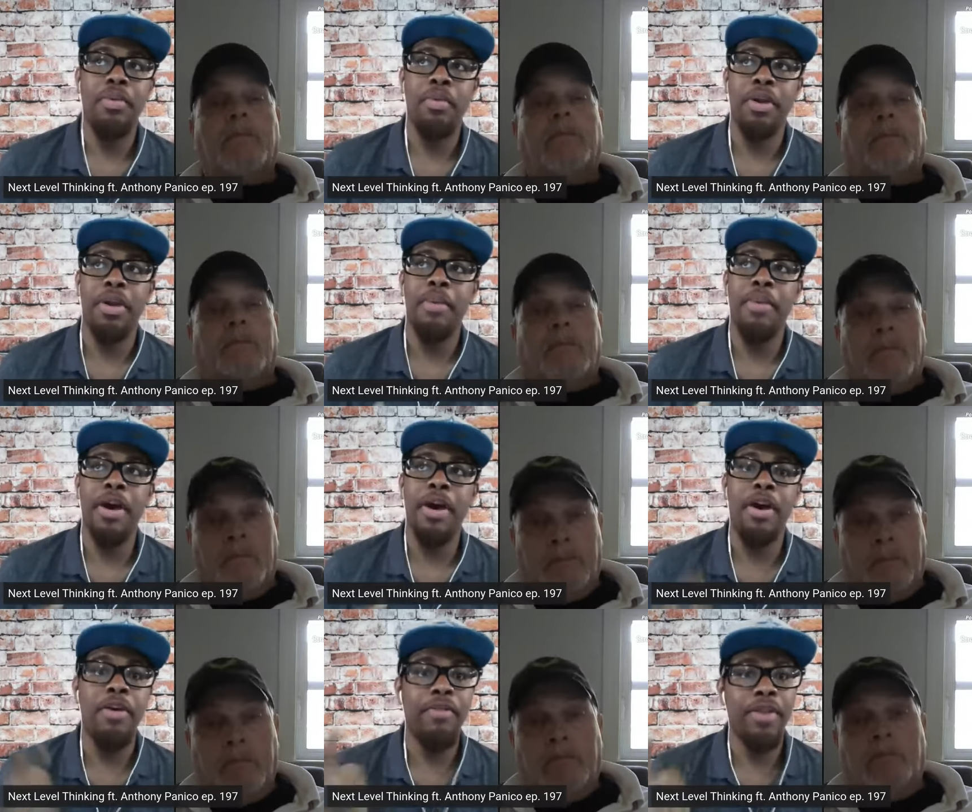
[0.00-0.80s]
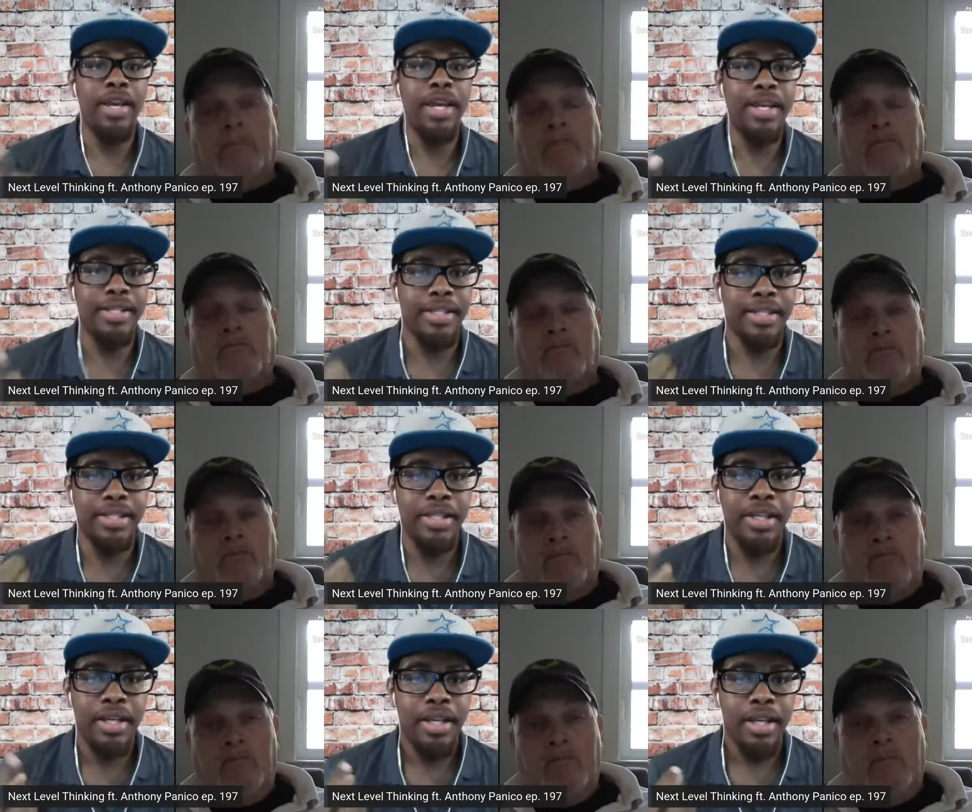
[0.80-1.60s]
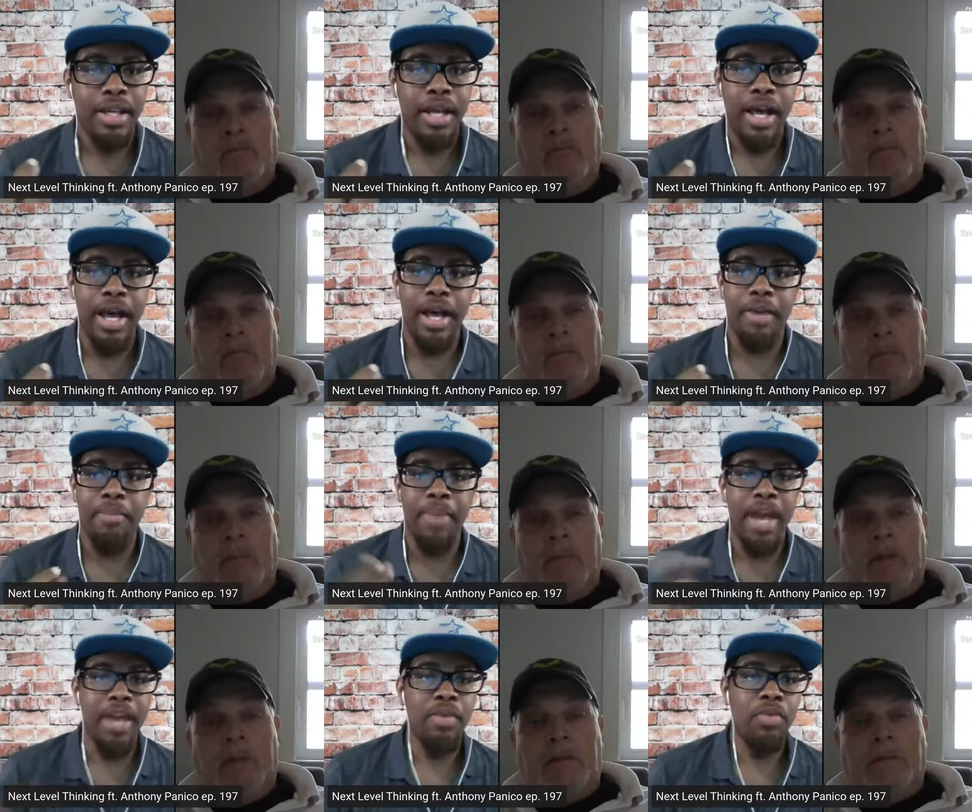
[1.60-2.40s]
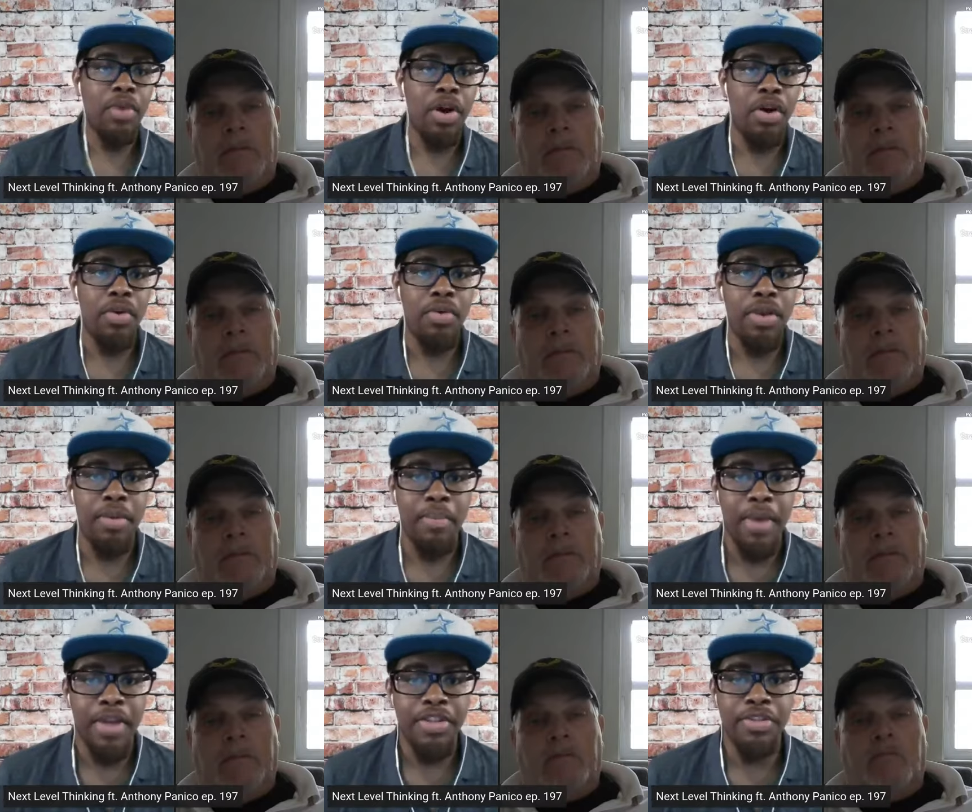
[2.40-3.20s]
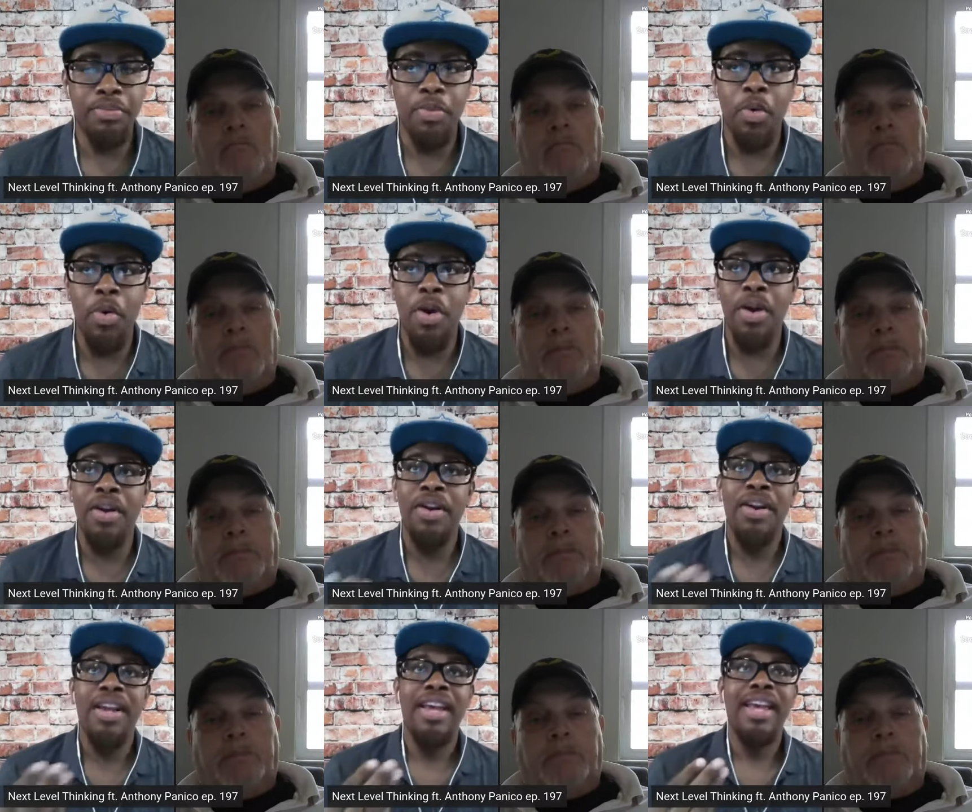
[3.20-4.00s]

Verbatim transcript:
Speaker 1: worry about overheads, uh, payroll, and much more.